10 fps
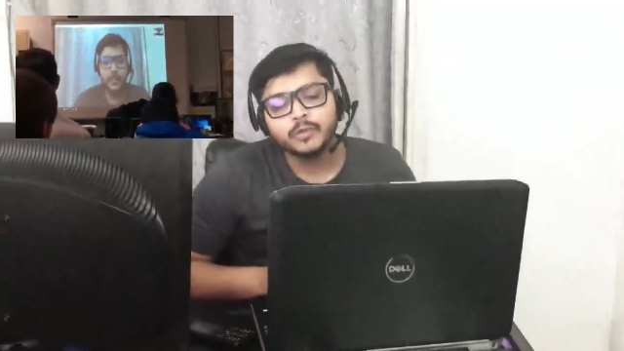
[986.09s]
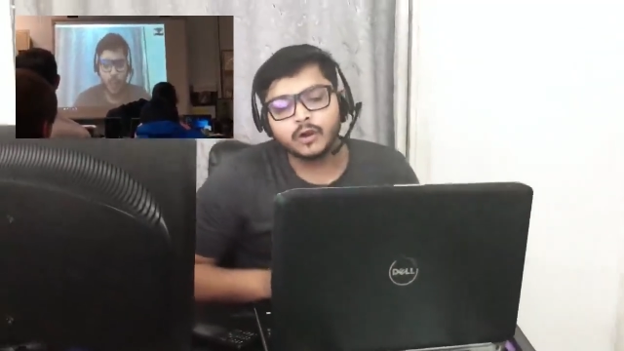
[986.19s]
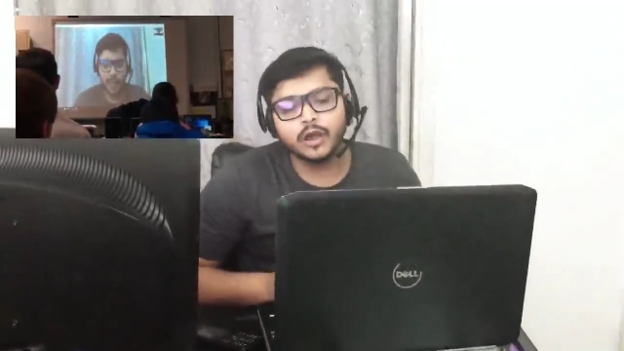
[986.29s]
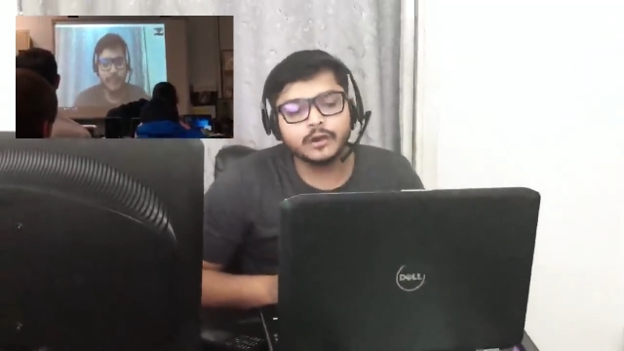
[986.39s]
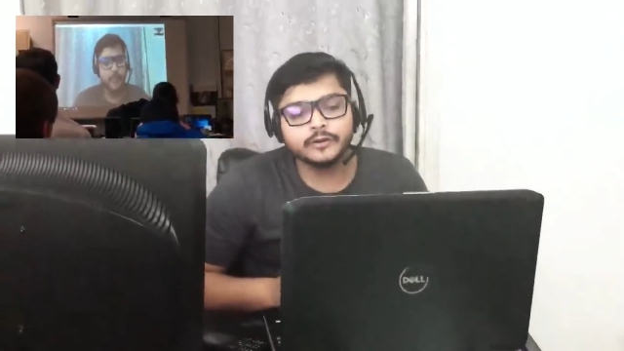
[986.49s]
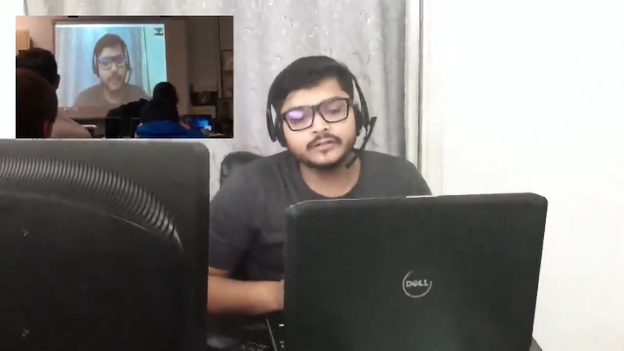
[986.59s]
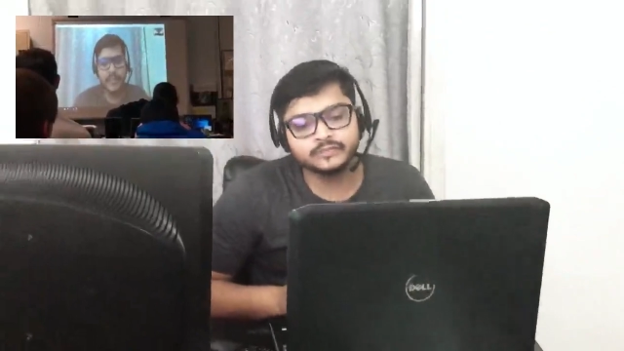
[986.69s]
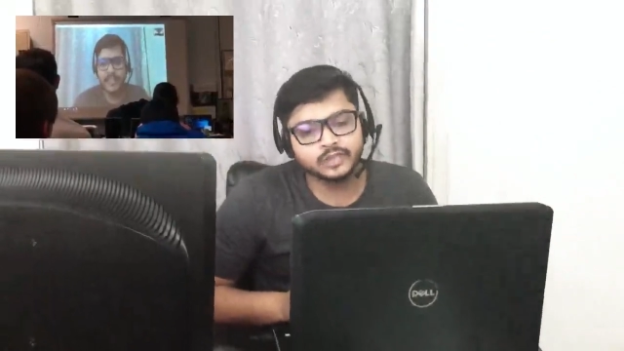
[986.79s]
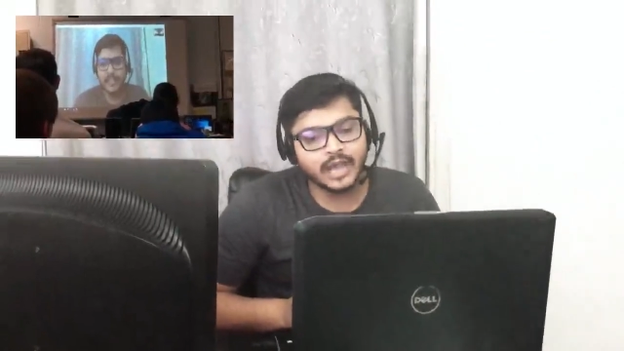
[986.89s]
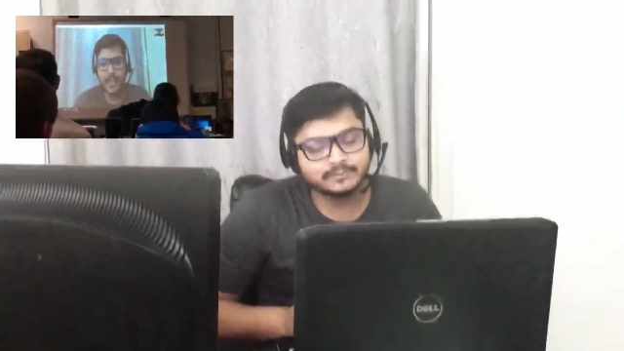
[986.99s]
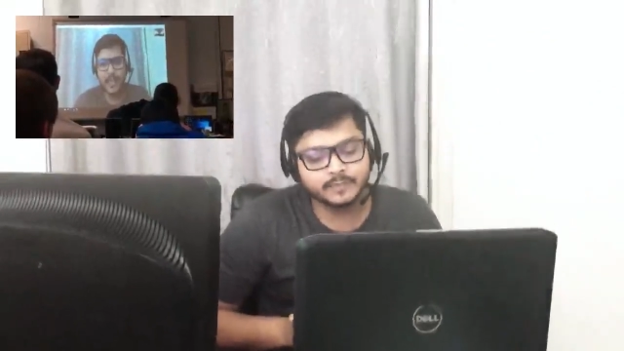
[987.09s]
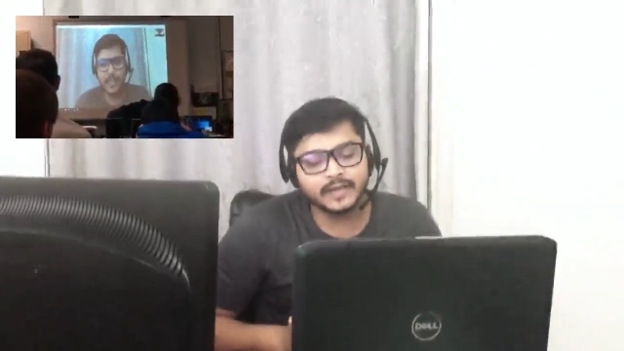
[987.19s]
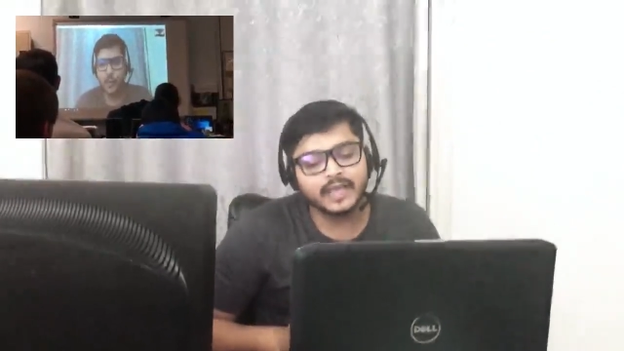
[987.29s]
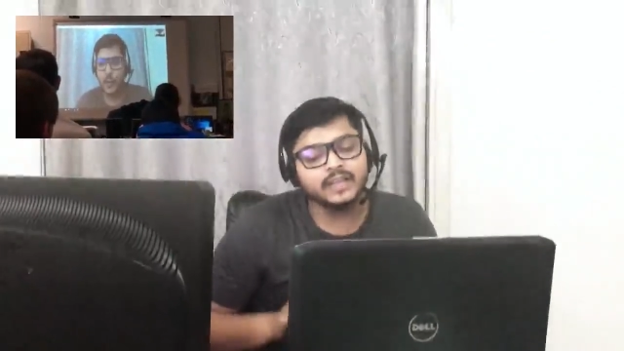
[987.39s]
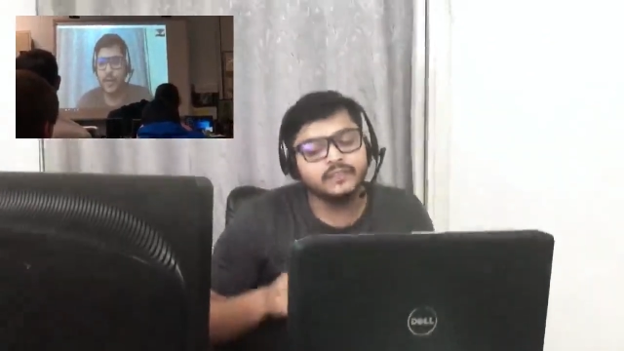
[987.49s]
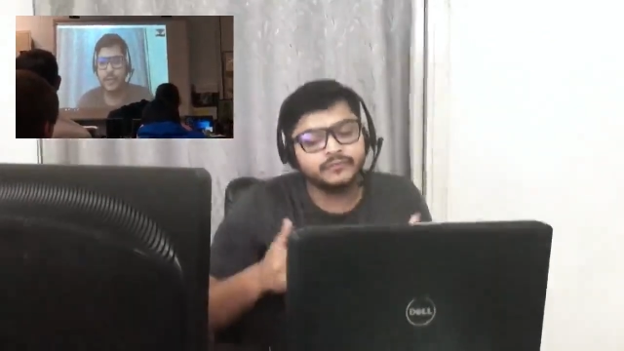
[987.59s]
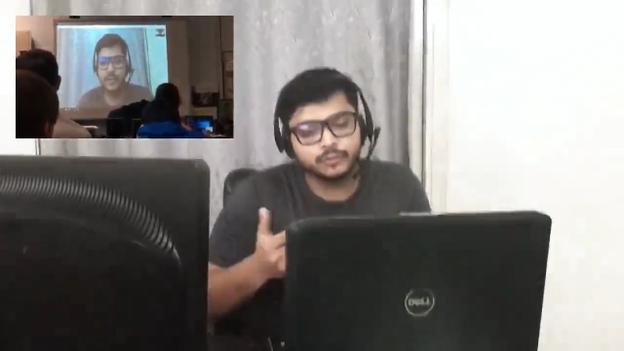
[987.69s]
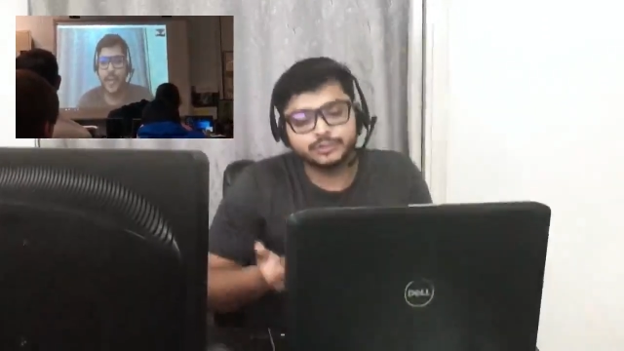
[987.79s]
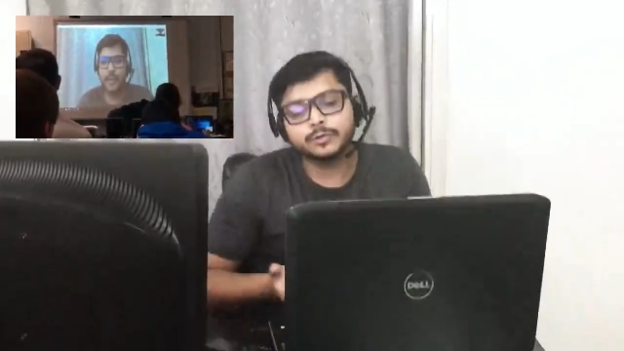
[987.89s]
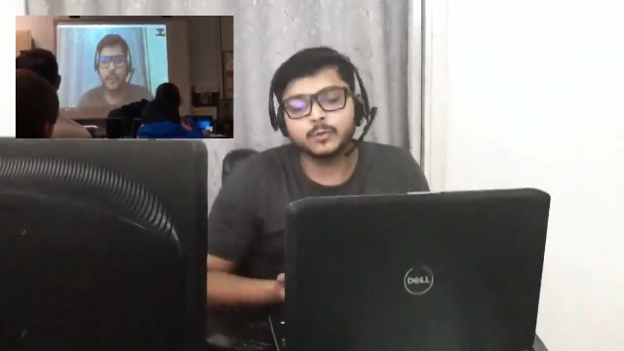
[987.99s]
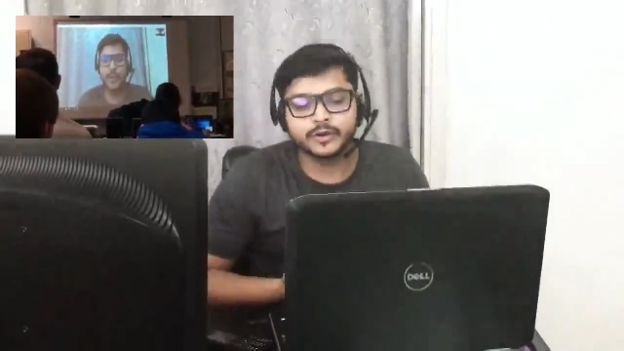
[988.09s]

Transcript: or 100 jobs, but in the future,